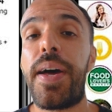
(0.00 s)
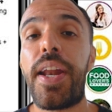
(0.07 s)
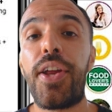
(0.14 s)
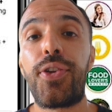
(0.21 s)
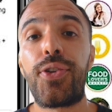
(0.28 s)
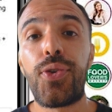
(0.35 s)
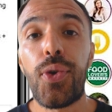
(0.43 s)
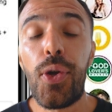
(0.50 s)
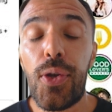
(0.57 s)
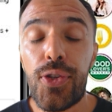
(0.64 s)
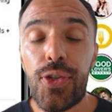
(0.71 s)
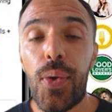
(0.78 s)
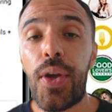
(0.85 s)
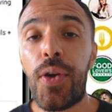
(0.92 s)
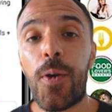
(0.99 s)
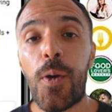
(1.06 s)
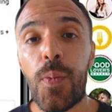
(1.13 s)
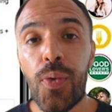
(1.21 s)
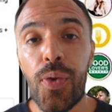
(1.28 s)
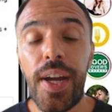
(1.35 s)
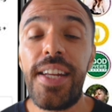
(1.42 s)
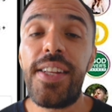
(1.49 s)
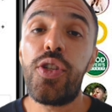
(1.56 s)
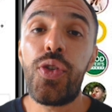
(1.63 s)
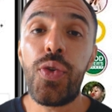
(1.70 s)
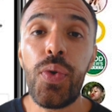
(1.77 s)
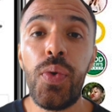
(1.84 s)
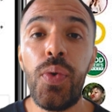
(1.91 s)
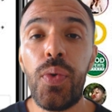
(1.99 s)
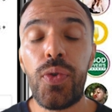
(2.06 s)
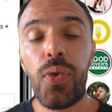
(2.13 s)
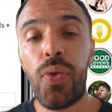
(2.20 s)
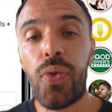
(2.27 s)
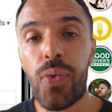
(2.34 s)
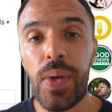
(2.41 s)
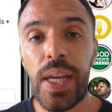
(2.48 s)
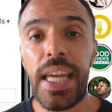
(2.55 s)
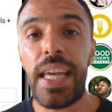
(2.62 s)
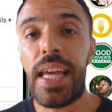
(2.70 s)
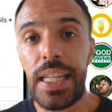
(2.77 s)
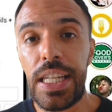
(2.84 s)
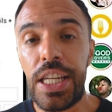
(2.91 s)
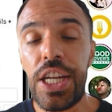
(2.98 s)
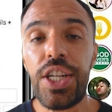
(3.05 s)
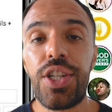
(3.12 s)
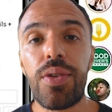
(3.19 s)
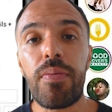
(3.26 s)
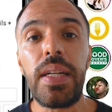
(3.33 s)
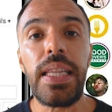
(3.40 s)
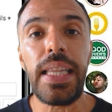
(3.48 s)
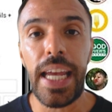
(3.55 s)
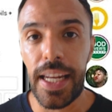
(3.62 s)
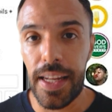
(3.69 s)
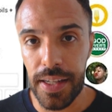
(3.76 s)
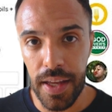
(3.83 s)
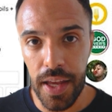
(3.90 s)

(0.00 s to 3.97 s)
but it should also incorporate 2 to 3 niche-related